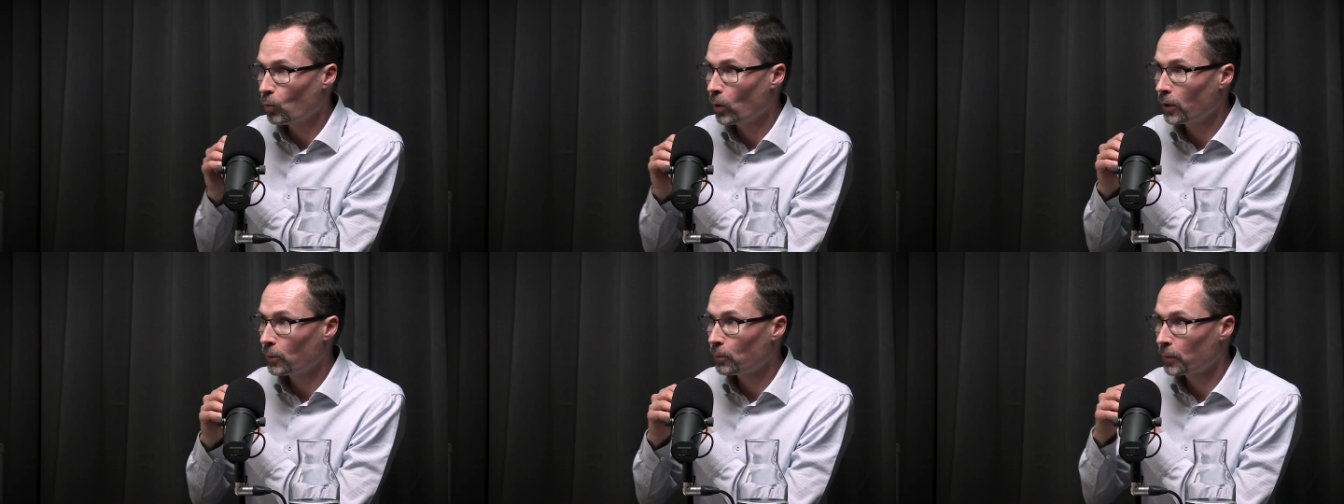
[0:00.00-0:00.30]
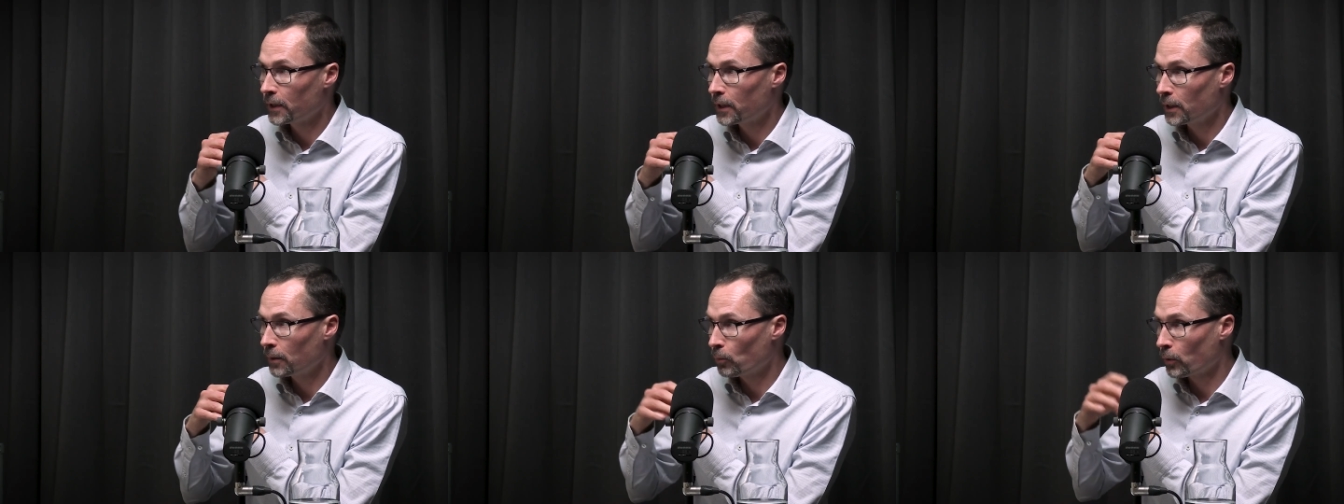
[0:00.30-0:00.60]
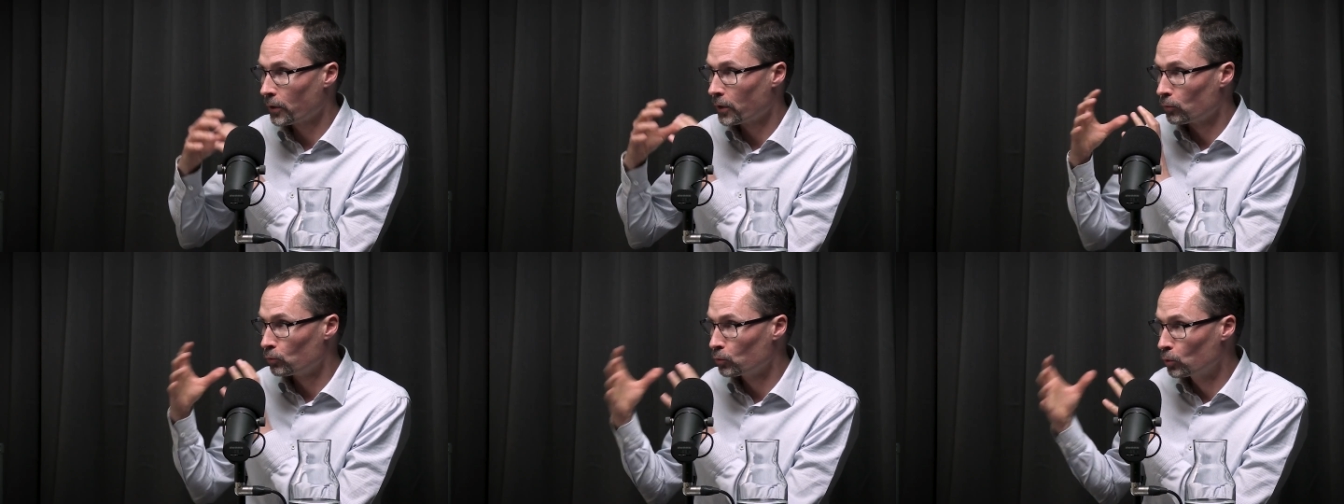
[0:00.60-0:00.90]
work with
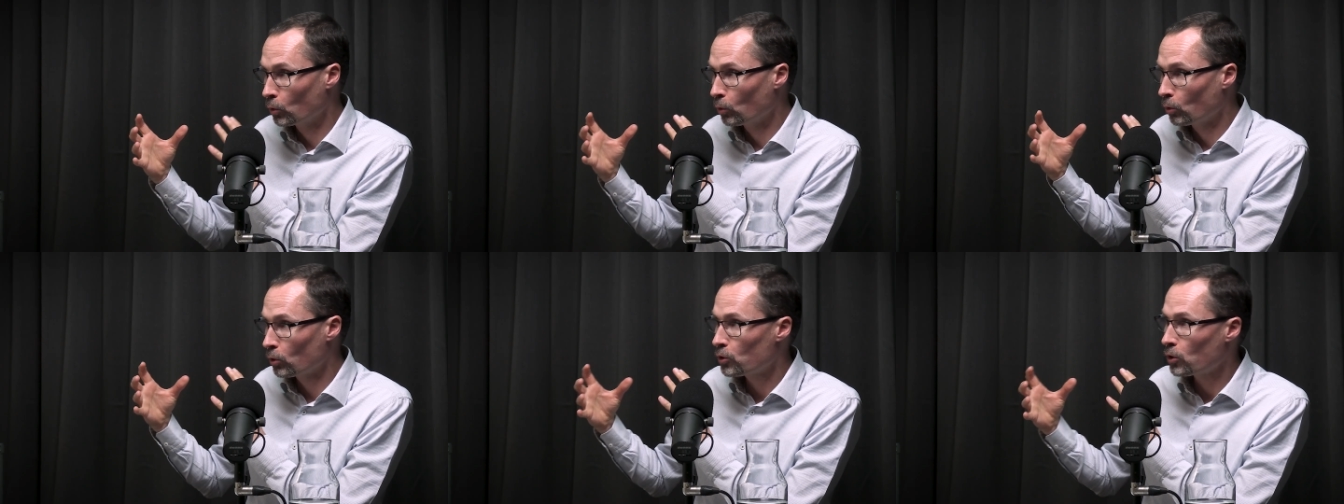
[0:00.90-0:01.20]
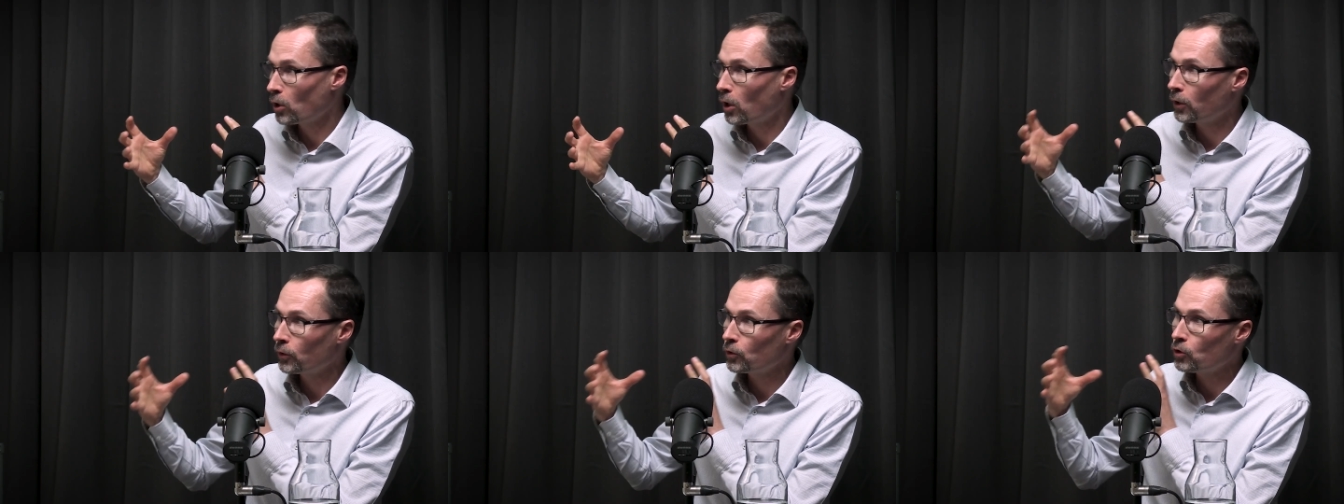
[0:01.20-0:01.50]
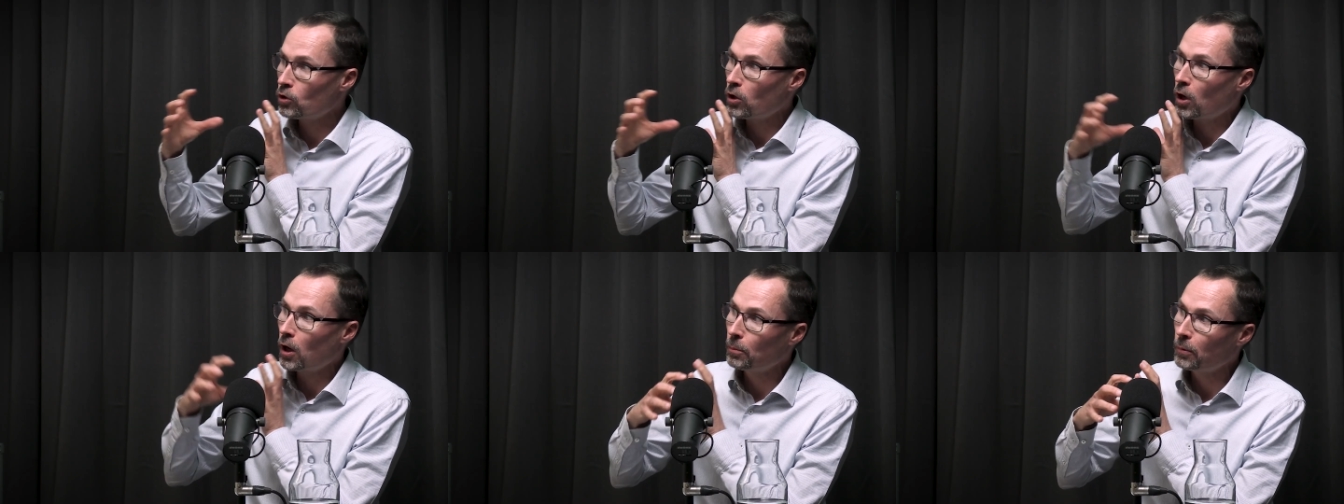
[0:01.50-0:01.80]
the rules on
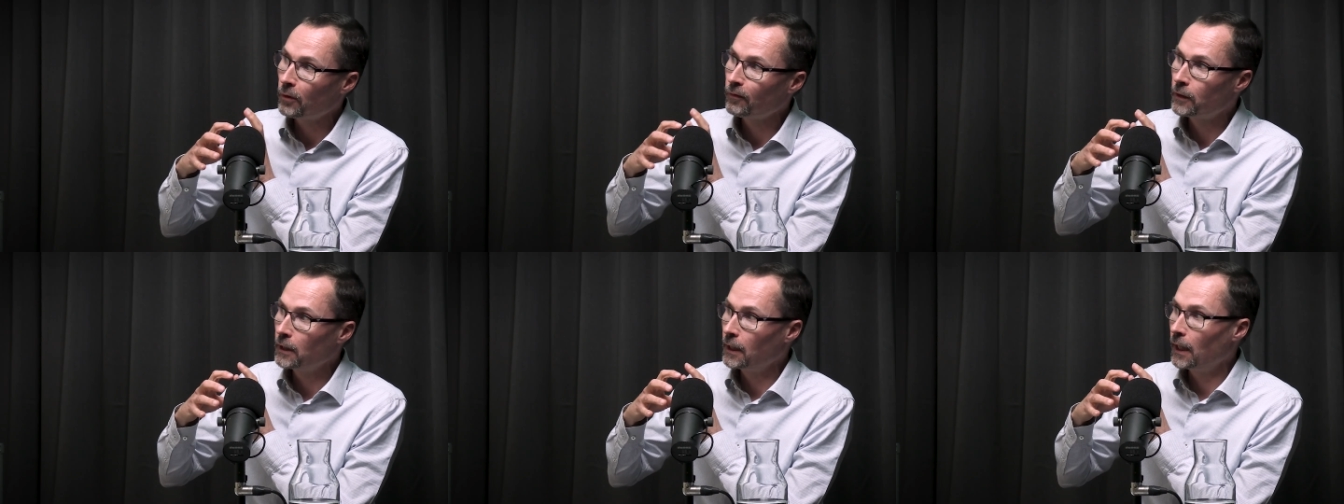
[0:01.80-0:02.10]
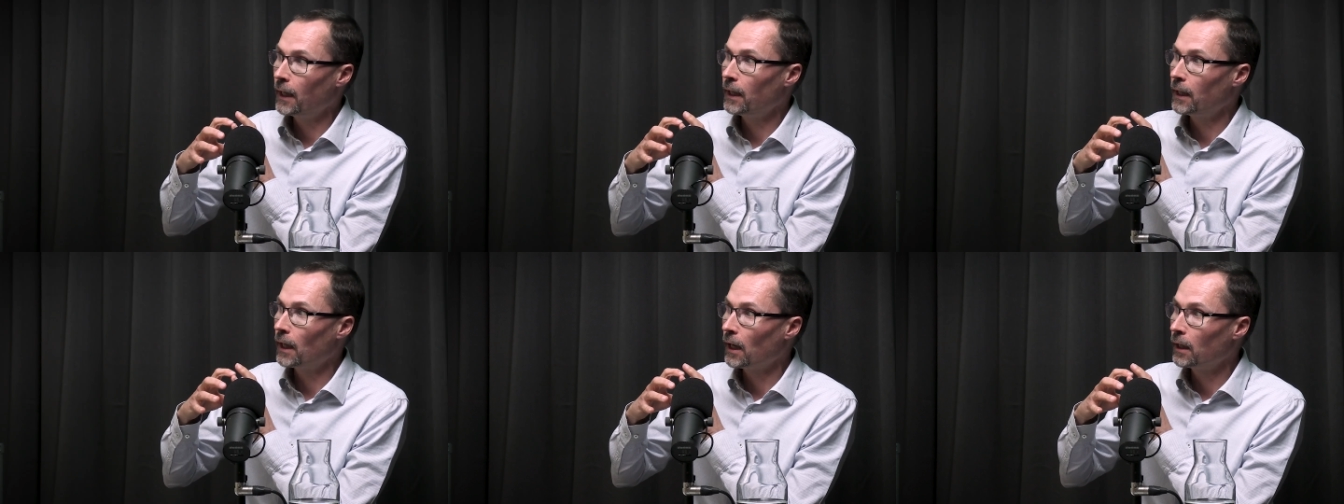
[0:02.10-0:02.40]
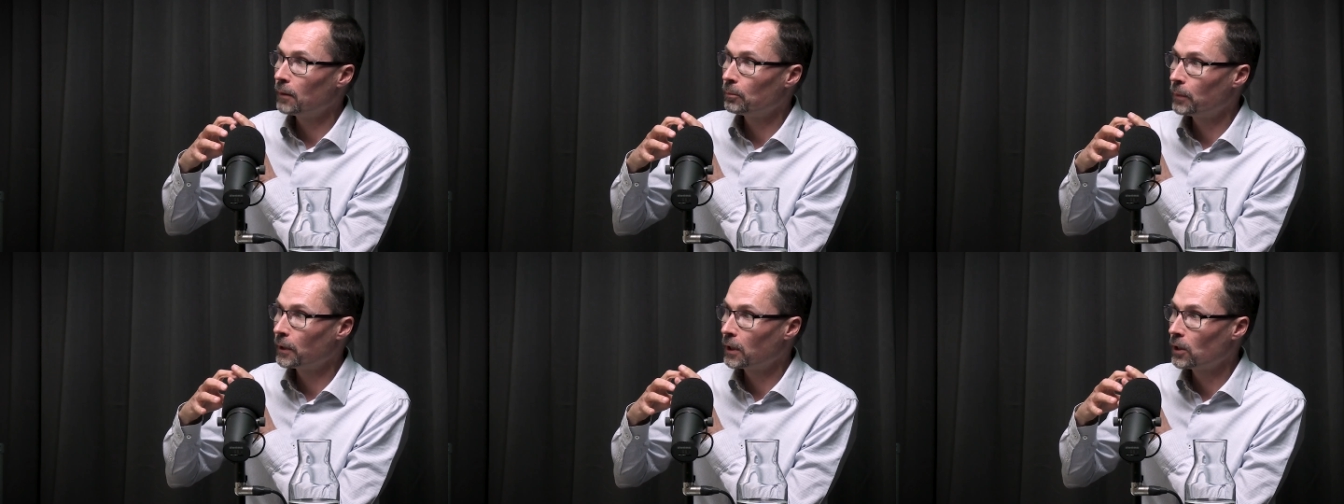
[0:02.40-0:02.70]
top of the
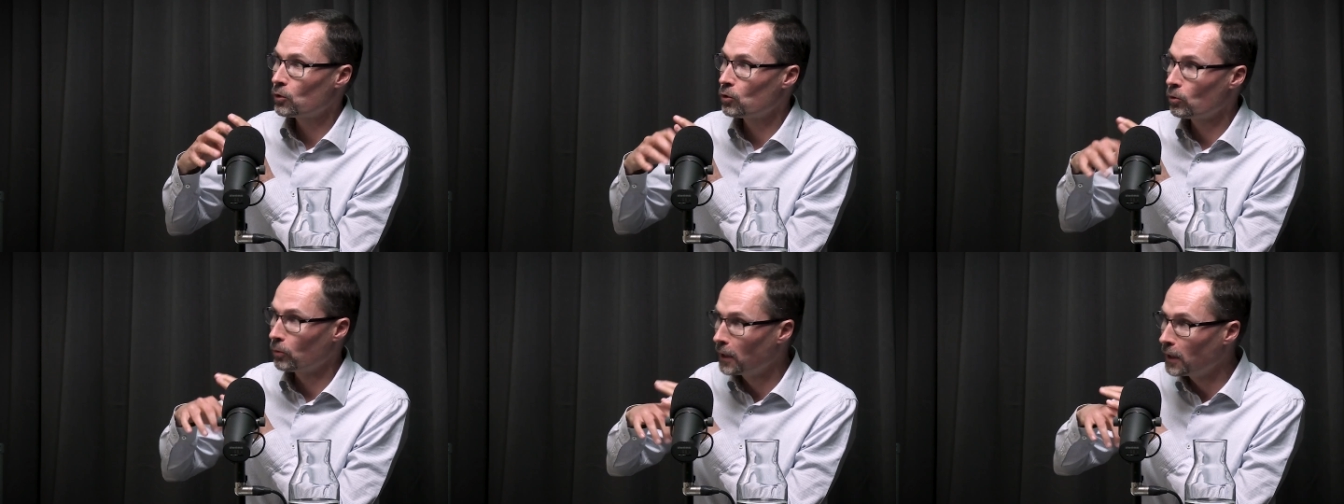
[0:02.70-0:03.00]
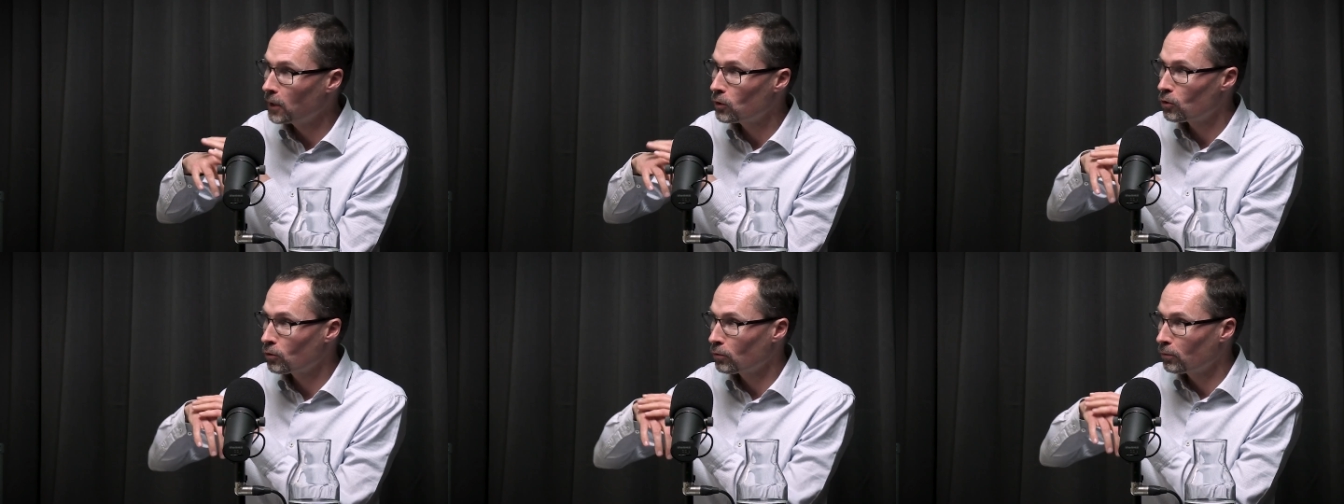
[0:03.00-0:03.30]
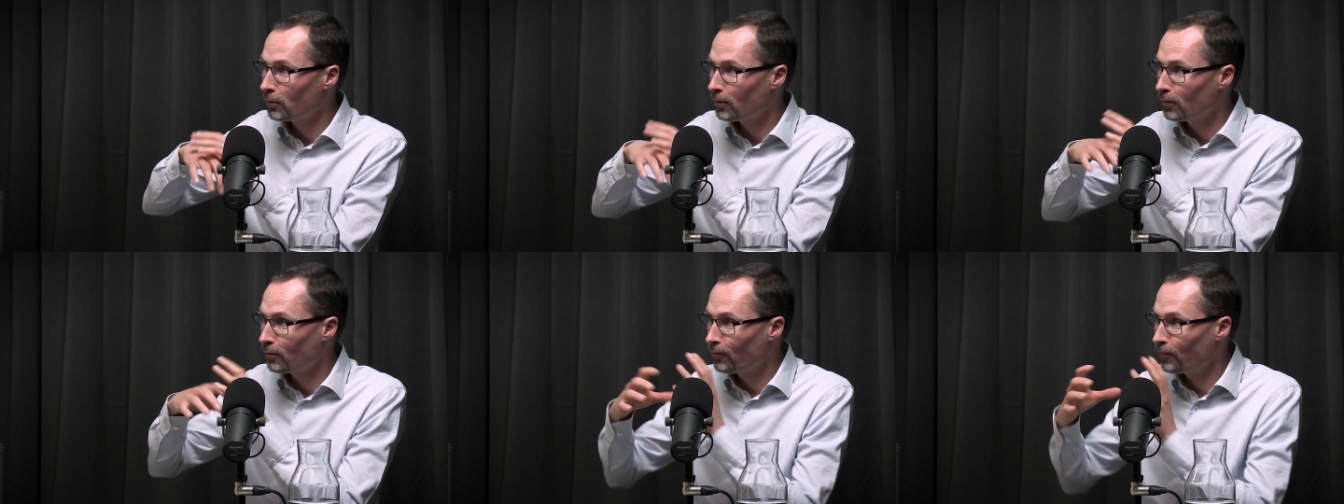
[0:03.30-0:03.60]
AI, because you need
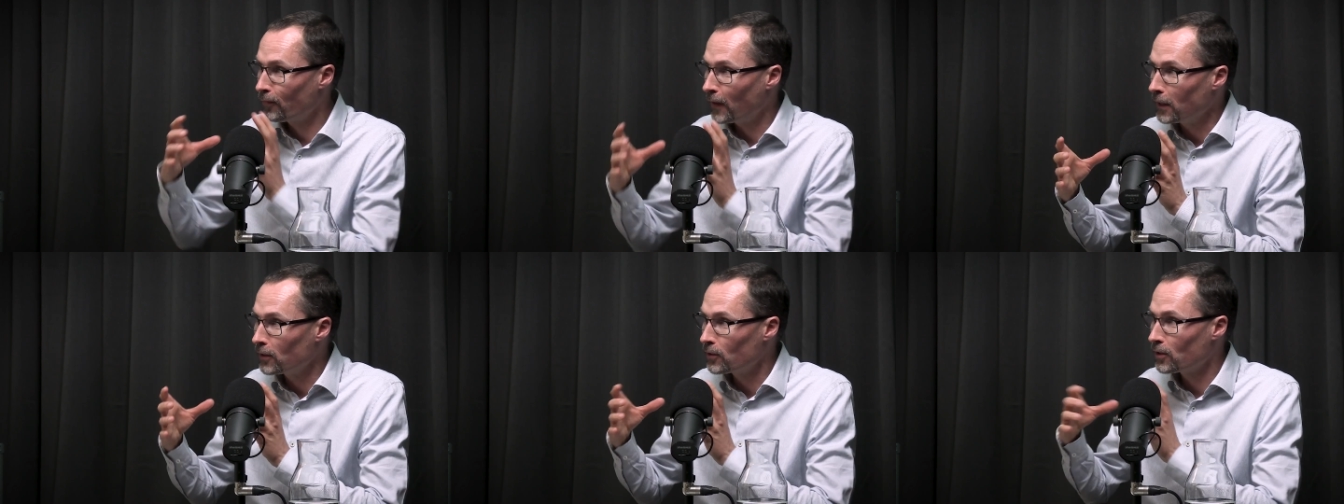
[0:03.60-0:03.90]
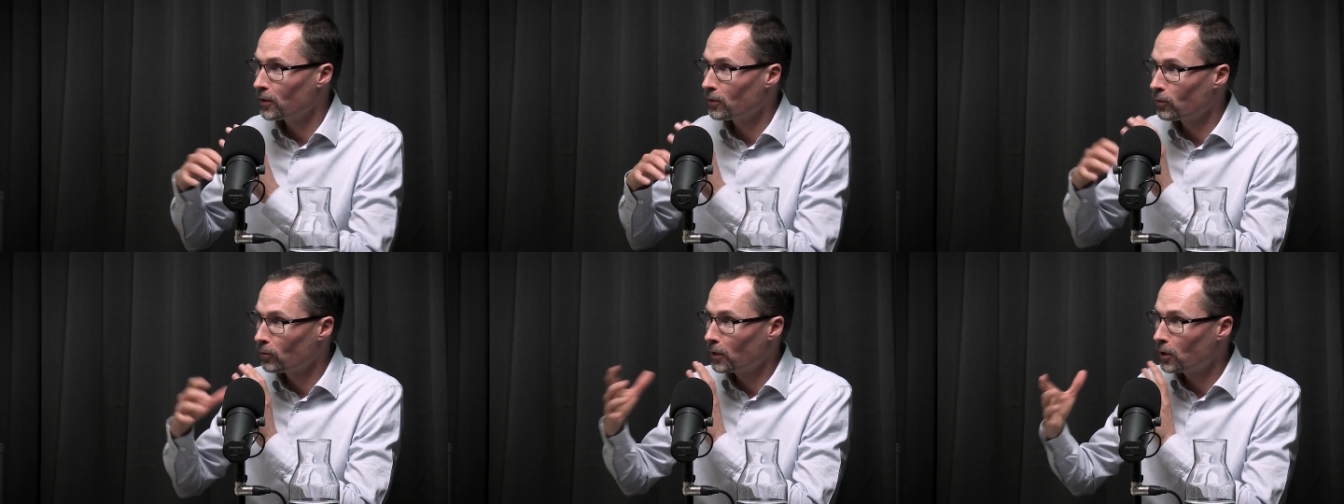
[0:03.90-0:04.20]
to fence it.